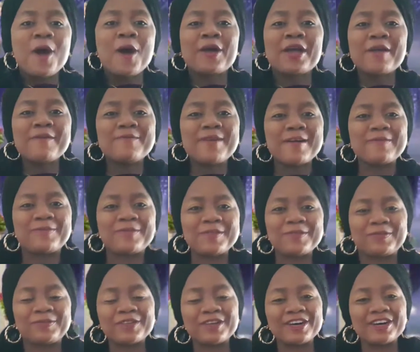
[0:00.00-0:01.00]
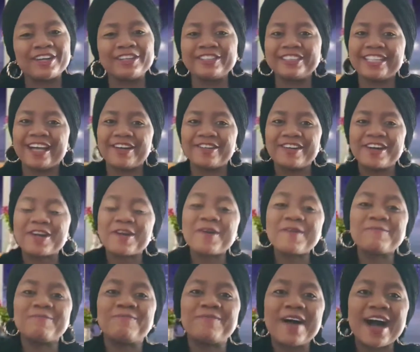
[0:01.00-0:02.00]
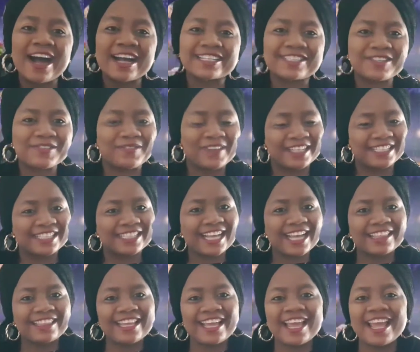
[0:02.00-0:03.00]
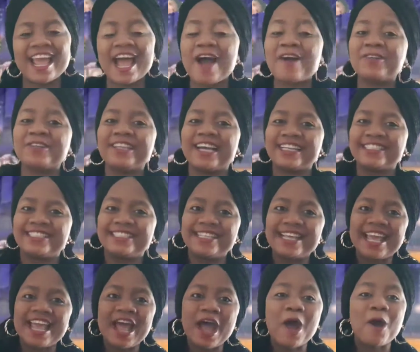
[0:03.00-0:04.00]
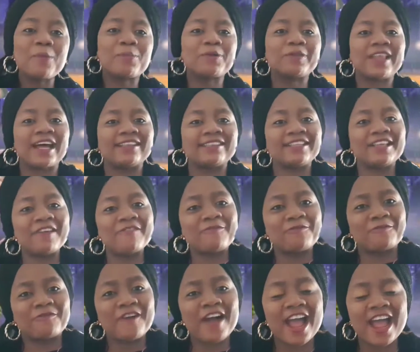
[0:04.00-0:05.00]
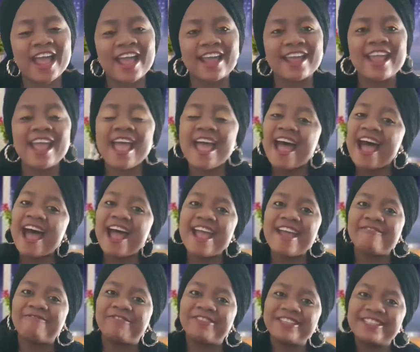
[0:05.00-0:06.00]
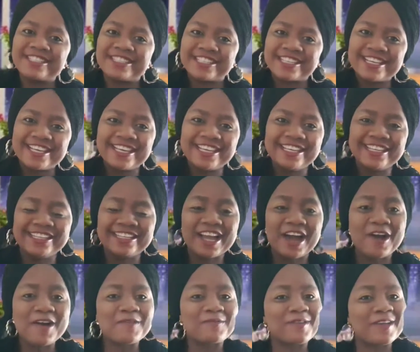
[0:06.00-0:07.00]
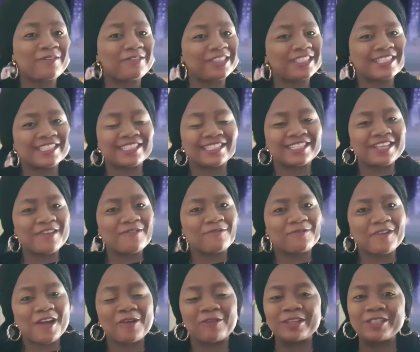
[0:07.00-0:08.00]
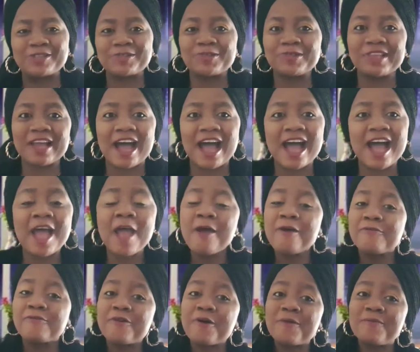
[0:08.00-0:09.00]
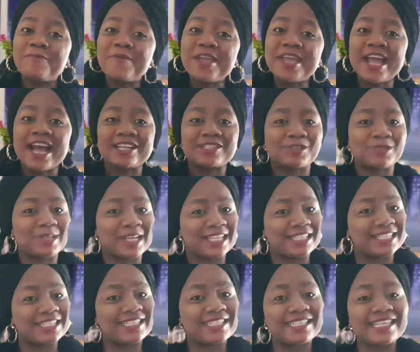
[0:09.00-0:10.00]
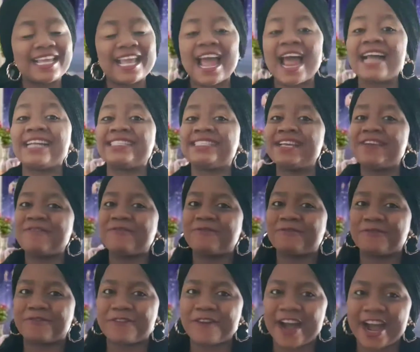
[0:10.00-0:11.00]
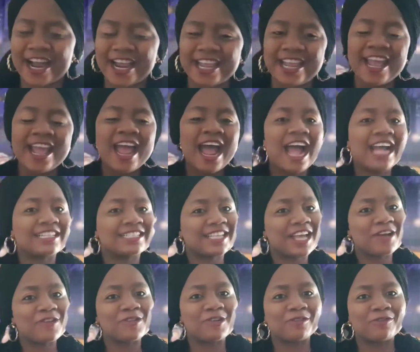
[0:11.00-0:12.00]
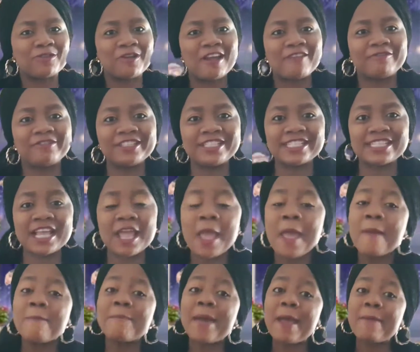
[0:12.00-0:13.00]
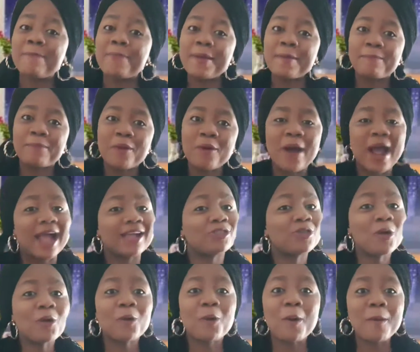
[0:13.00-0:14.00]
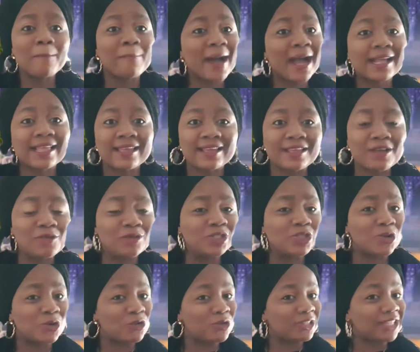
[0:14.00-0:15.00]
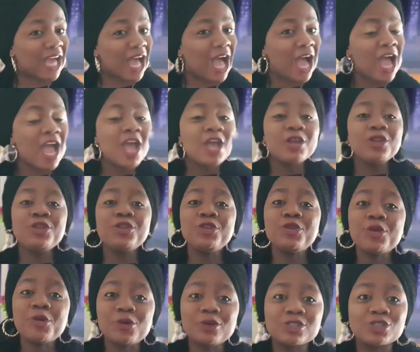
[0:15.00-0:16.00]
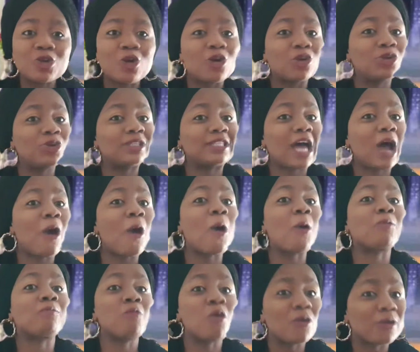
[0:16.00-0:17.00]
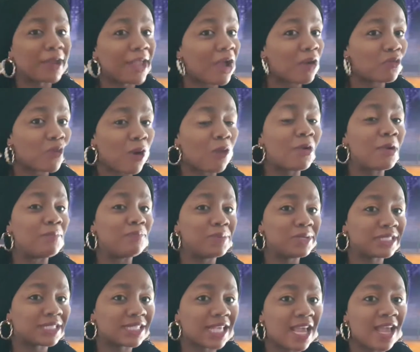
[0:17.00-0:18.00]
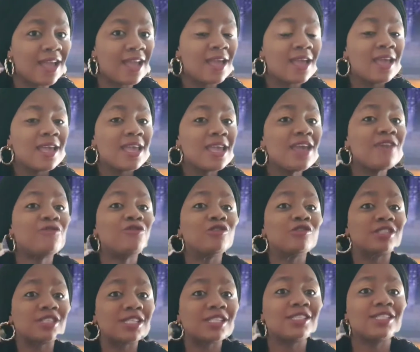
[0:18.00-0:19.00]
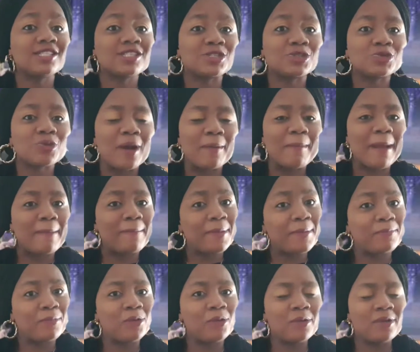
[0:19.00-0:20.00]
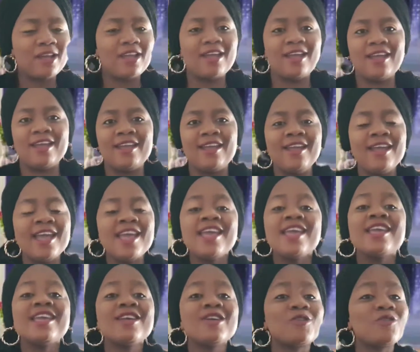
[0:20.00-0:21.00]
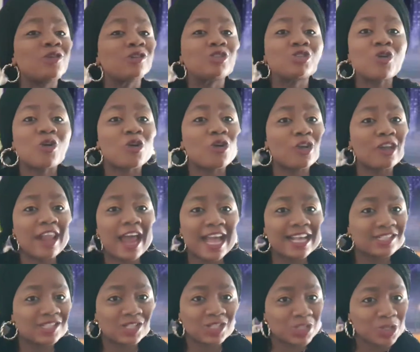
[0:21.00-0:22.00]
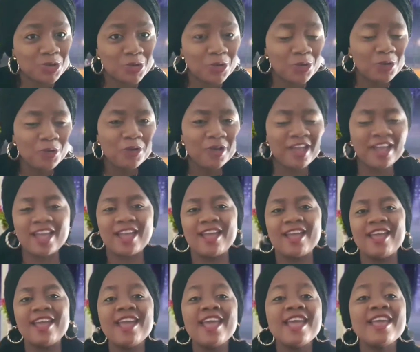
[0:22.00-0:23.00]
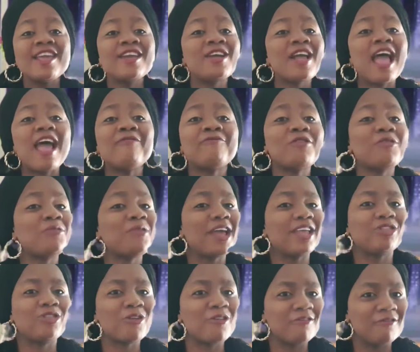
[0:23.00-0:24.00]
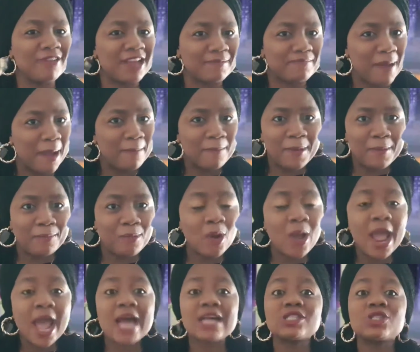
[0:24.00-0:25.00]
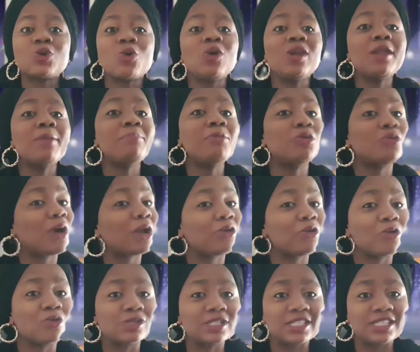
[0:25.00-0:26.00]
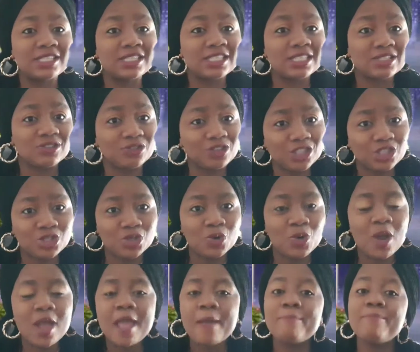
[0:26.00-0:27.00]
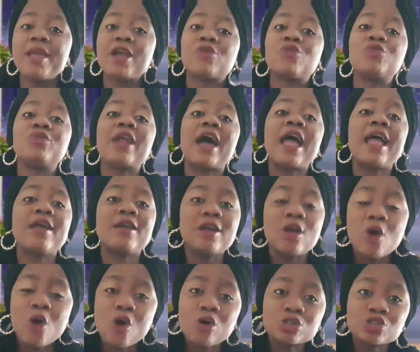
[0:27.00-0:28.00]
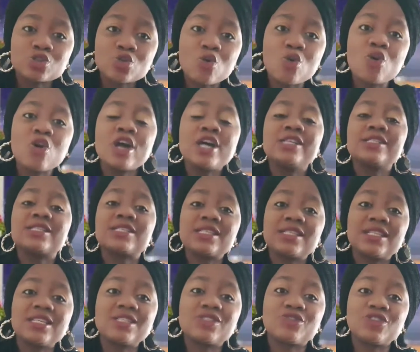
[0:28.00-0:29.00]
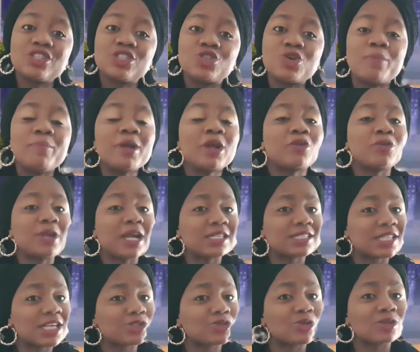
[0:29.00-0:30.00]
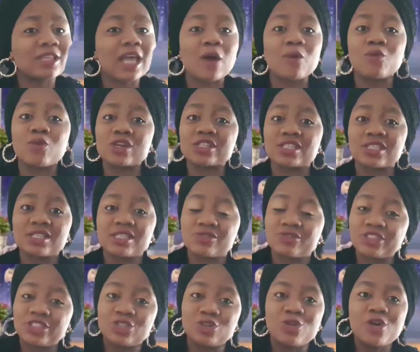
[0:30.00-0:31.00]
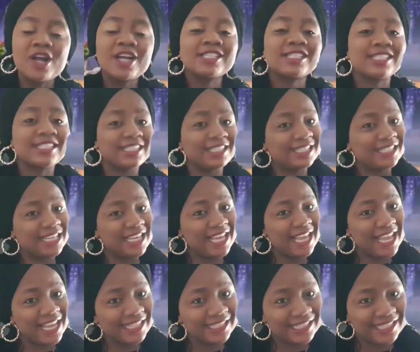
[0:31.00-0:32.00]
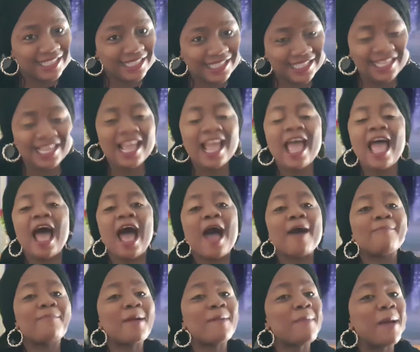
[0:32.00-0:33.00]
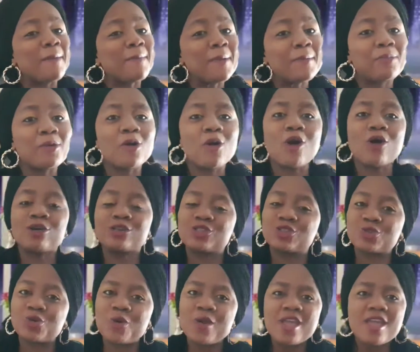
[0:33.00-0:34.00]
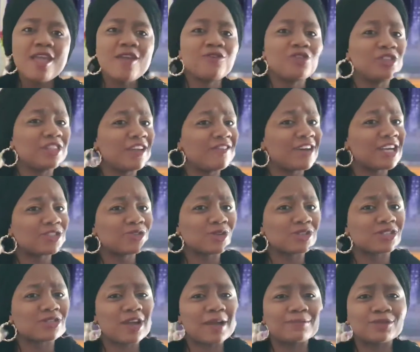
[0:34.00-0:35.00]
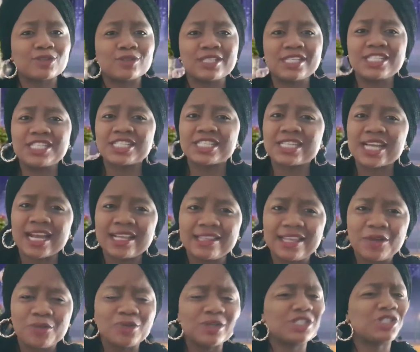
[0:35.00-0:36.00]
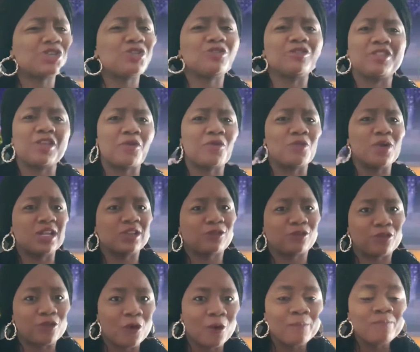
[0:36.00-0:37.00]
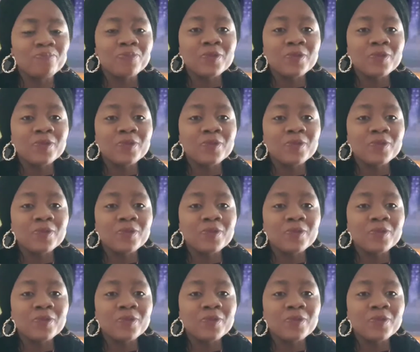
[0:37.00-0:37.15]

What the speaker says: Okay, my people, now welcome back to my channel. How una dey? I hope una dey fine. How everything? I hope everything dey fine with una. For me, as una dey see, I dey fine. I thank God for everything. My people, I don't come back again with another news, another ogbonge one. Wey be say, if you see this one, my people, it go chocolize you. If everywhere don't read, my people. I say only me one not go see this video. Make una also see this video, make una settle down, watch this video till the end. I beg my people also, if you never subscribe to this channel, what do you they wait for?